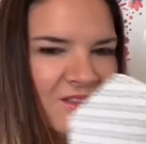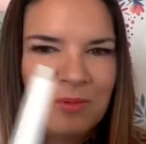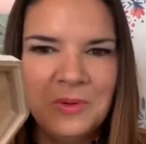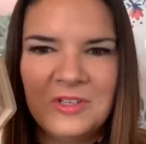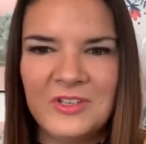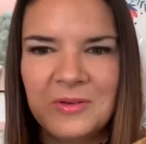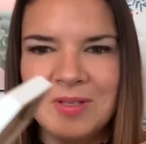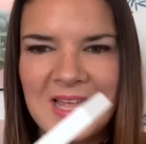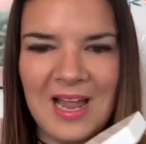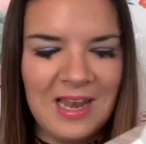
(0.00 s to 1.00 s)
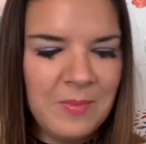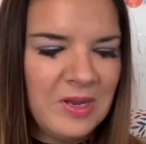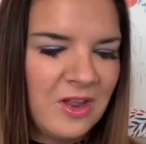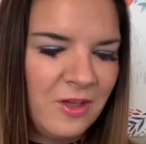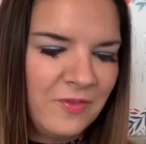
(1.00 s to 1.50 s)
What do you do with that? Let me
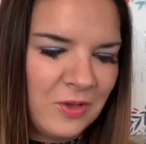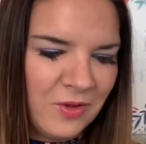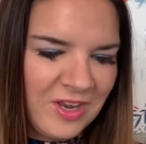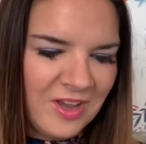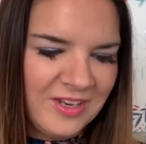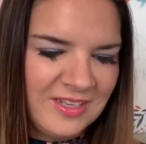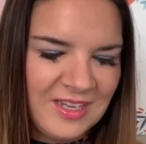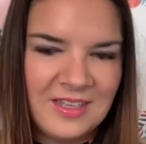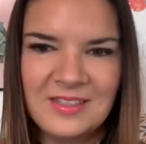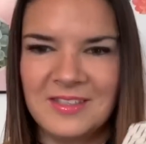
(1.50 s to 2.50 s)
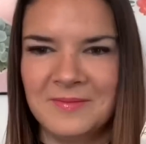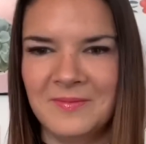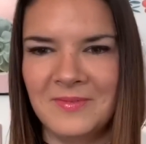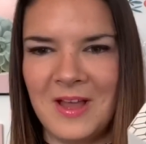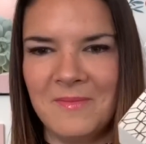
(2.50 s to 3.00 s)
know if you've got any ideas.
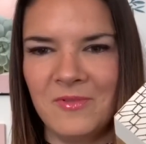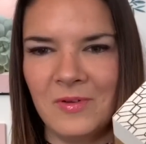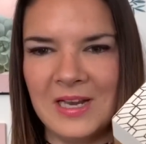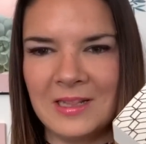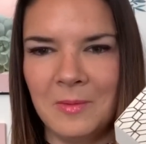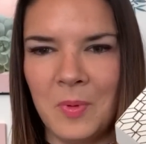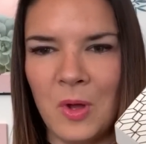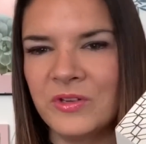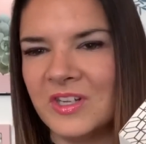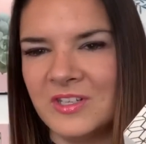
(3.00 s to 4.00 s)
For a little pot.